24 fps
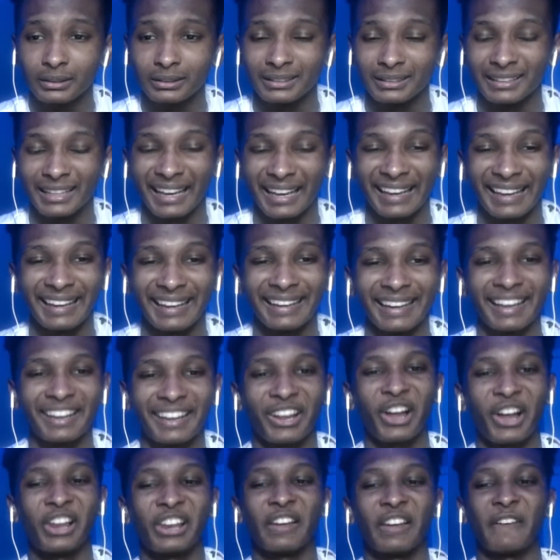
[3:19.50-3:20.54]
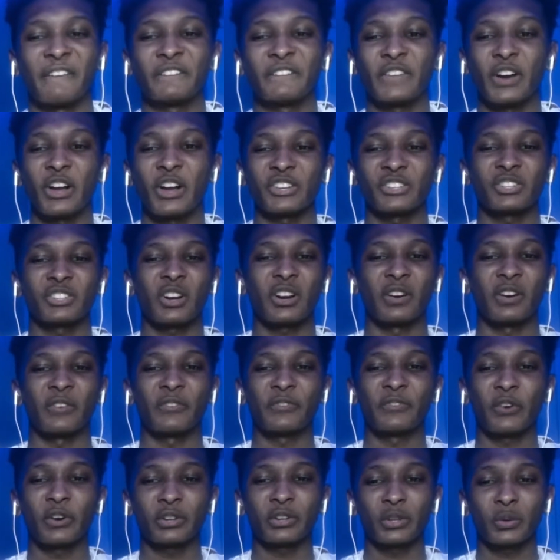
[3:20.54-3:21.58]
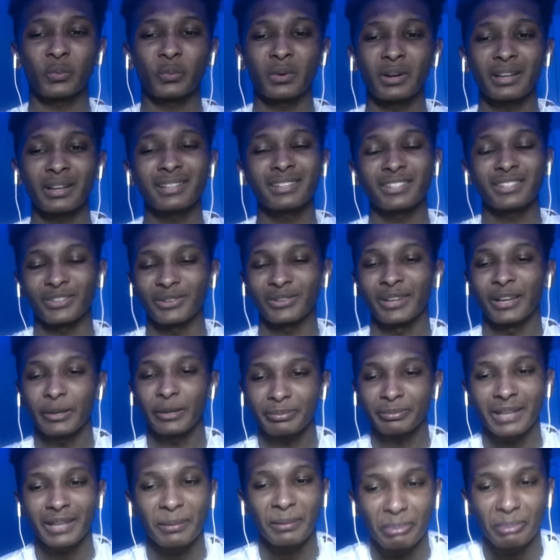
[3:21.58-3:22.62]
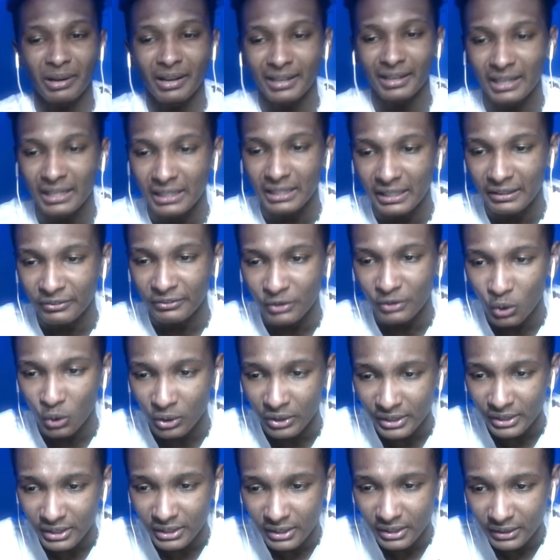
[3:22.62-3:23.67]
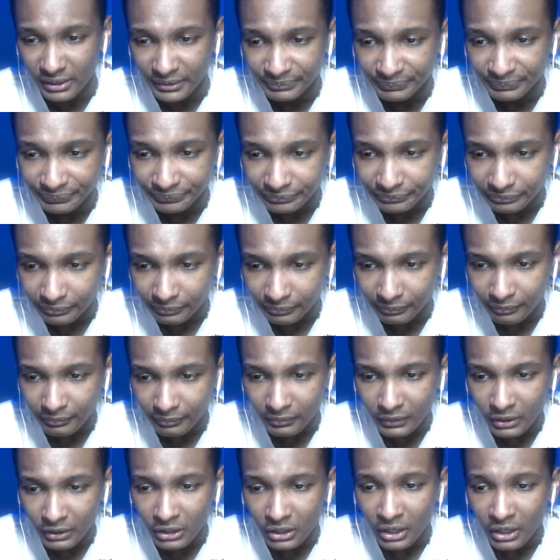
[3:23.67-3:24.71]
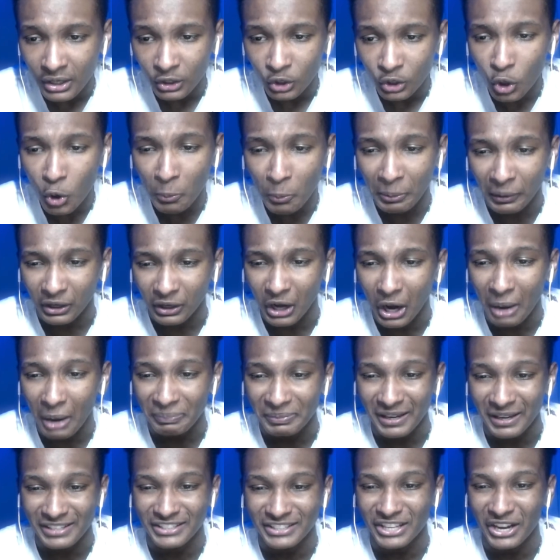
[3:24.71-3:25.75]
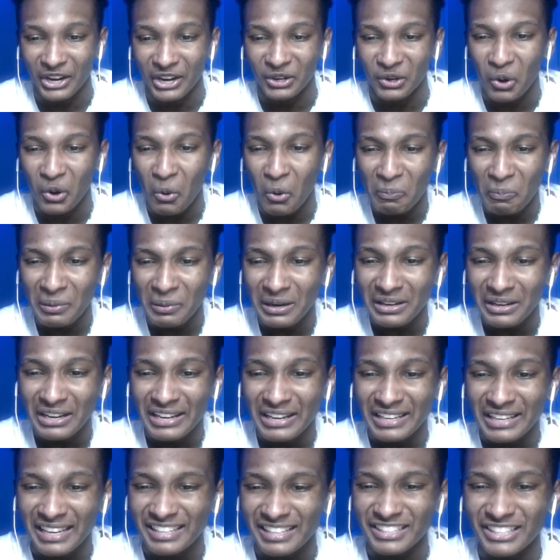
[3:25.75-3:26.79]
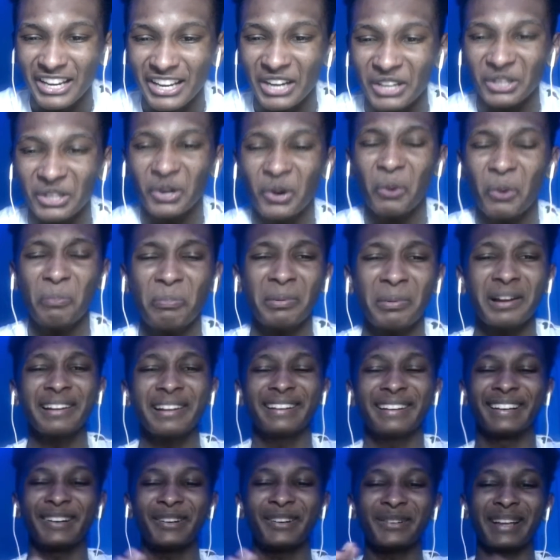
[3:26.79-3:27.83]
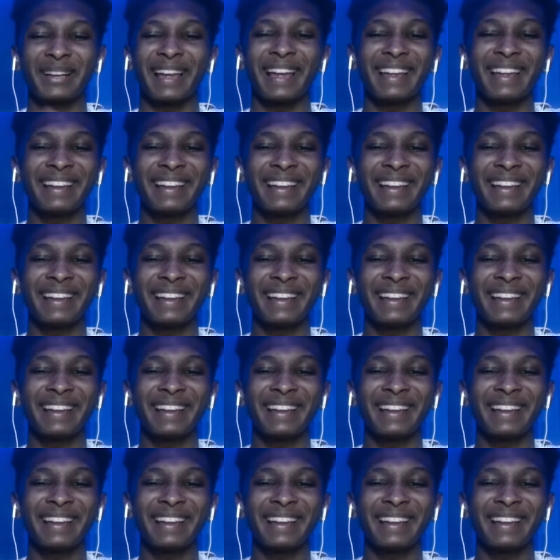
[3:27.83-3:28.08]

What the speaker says: Dang, they calling out a false start on 4th and 1. So, yep, they punted it, of course. Cooper Kupp. Yes, sir, Cooper. Okay.